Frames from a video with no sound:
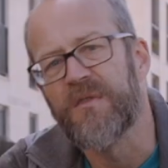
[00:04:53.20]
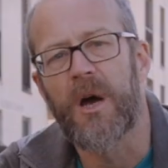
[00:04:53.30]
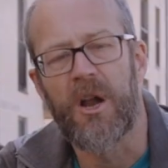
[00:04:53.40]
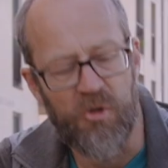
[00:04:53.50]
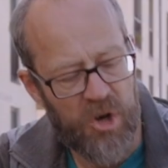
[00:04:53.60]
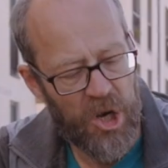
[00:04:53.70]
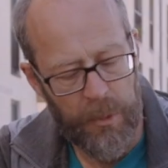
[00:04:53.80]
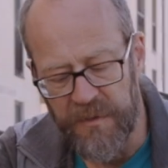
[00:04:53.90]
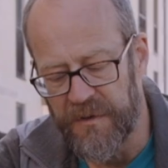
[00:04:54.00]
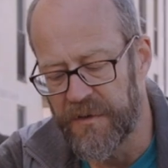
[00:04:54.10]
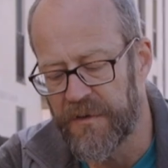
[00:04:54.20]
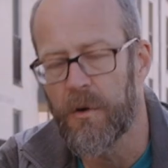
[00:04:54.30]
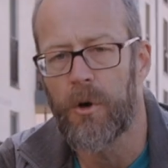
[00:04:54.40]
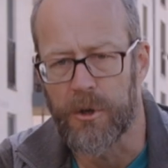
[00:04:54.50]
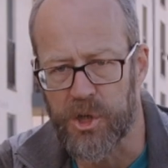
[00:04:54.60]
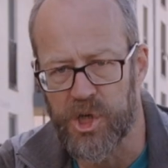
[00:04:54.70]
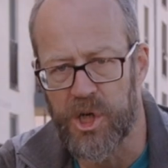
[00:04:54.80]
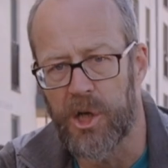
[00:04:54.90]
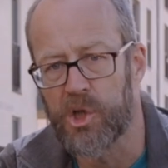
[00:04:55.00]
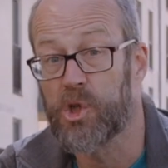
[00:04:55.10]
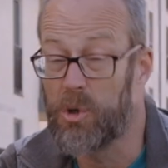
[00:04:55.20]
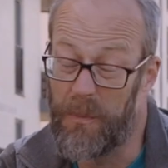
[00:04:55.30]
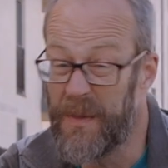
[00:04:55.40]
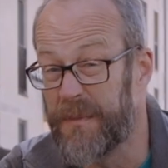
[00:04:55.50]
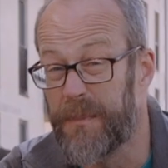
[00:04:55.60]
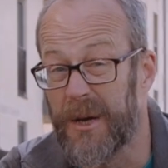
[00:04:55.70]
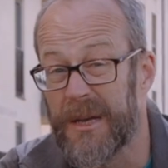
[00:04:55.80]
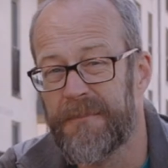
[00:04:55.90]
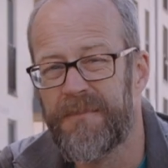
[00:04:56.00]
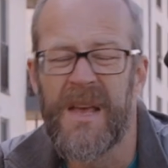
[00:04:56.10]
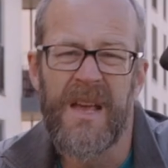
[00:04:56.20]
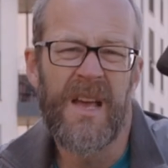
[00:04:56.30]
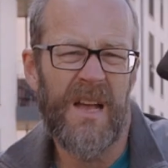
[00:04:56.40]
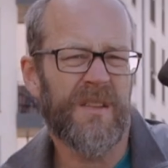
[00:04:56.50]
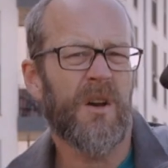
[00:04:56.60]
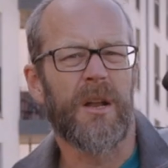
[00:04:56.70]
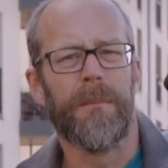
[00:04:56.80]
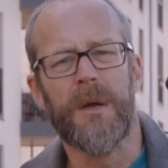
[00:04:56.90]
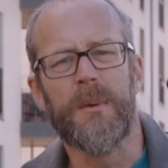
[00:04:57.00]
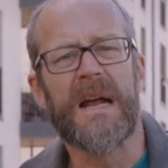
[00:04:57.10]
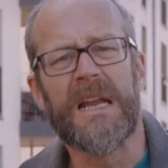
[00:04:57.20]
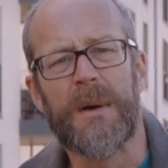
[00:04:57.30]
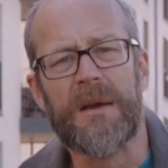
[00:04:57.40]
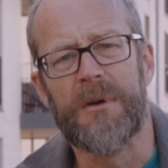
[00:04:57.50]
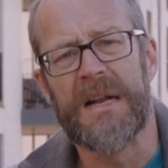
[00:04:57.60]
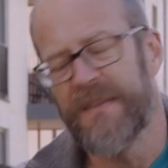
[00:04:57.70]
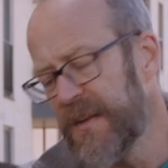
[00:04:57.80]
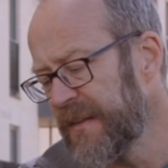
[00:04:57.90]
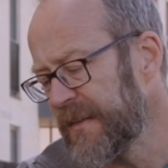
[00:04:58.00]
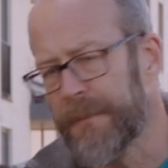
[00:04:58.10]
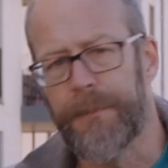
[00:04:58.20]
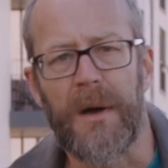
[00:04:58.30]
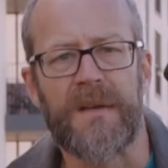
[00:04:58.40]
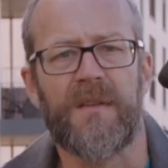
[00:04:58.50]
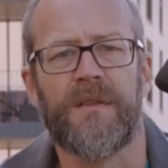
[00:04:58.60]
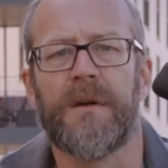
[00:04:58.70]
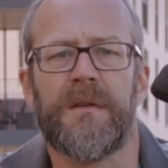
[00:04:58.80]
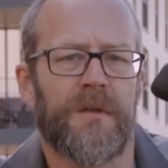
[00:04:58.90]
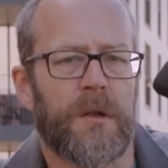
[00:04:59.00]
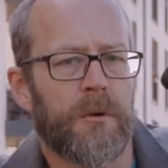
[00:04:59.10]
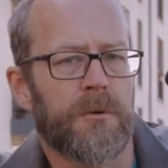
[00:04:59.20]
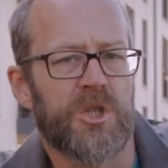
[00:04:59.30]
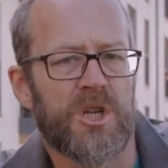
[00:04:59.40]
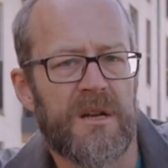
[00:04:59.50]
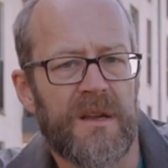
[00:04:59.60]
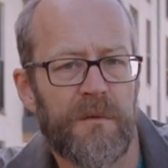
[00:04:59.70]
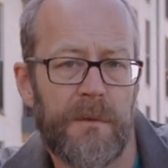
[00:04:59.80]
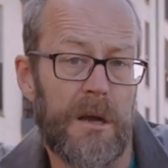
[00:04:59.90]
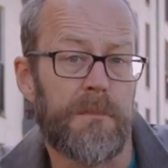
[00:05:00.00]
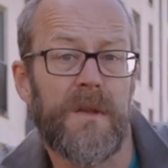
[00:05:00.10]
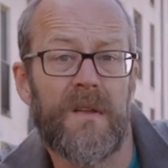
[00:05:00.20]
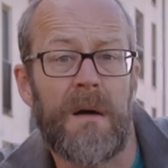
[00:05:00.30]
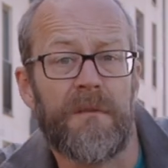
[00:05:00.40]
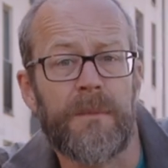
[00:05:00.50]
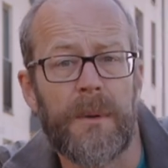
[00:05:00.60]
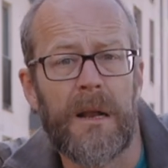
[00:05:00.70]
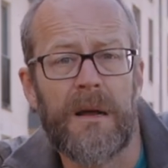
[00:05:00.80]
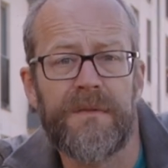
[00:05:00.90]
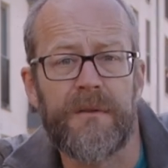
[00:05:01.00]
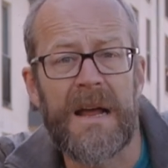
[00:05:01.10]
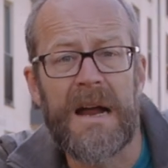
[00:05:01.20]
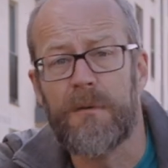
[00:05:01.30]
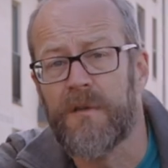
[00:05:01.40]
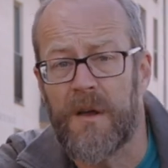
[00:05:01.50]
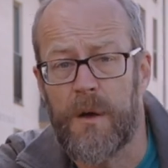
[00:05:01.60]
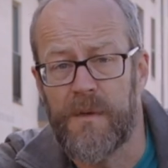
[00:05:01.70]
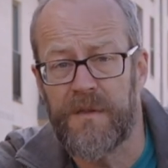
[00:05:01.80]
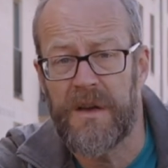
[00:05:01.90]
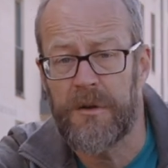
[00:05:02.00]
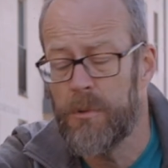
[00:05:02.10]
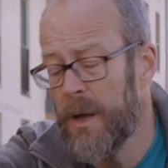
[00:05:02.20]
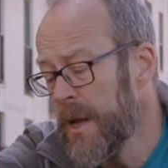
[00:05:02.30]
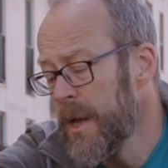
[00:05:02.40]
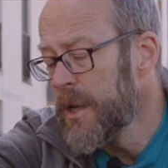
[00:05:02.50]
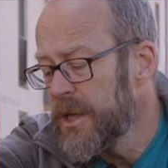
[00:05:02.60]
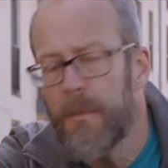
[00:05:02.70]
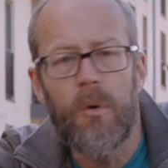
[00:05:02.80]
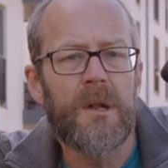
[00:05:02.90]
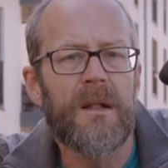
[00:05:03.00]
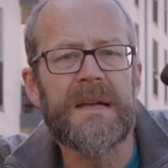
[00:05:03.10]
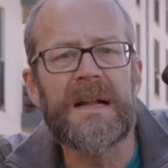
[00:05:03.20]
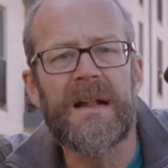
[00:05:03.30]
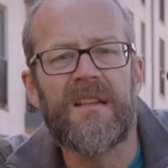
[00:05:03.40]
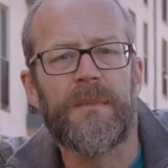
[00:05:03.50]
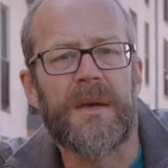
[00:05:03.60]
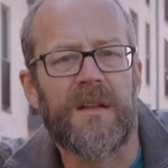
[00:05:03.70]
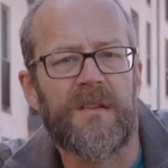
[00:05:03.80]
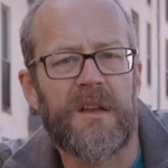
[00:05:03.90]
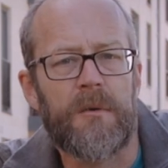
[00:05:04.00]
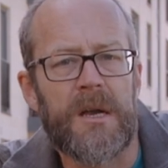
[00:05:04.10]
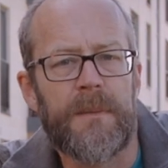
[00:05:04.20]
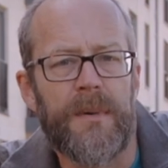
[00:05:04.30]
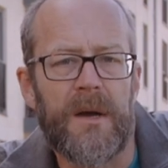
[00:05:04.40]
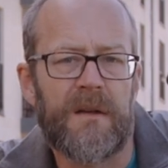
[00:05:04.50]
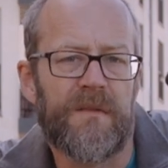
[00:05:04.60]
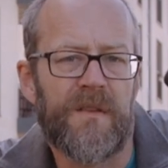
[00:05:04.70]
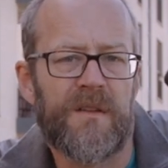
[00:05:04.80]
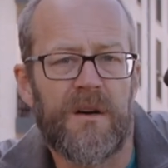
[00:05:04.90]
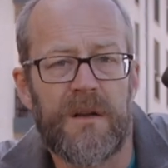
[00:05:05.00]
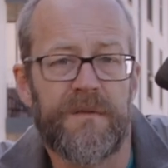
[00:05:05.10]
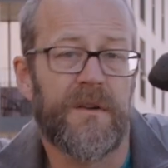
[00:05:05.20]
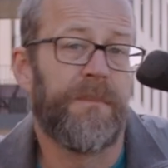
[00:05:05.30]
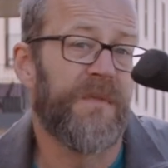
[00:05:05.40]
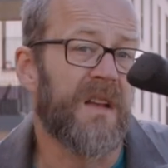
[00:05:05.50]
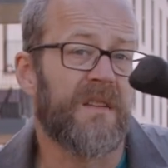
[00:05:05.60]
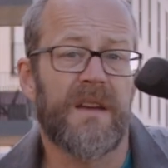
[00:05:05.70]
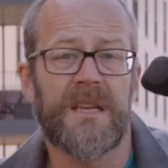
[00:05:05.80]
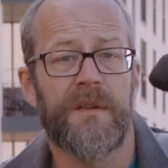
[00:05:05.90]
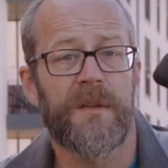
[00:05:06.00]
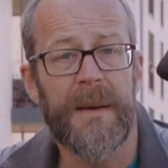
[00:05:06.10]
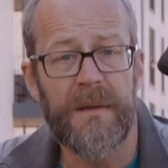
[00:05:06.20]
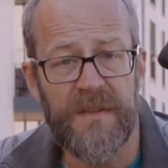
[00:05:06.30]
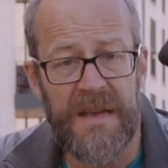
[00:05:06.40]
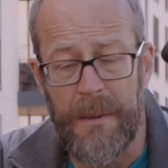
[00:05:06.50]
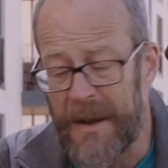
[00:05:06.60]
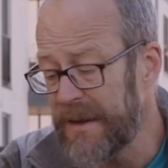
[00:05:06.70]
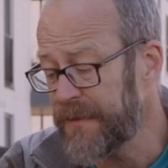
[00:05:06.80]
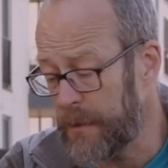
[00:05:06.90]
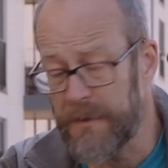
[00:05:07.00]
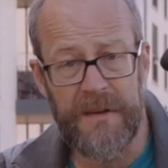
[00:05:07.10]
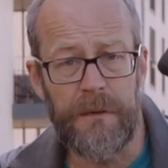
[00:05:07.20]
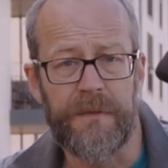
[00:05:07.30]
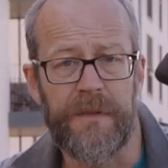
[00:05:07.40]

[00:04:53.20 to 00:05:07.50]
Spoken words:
to 100 kilometers on a charge on this bike. It's kind of moot anyway, really. This isn't a bike designed for long journeys, although it's comfortable enough for an hour or so in the saddle. You're more likely to be considering a bike of this kind for day-to-day use about town, and it's ideal for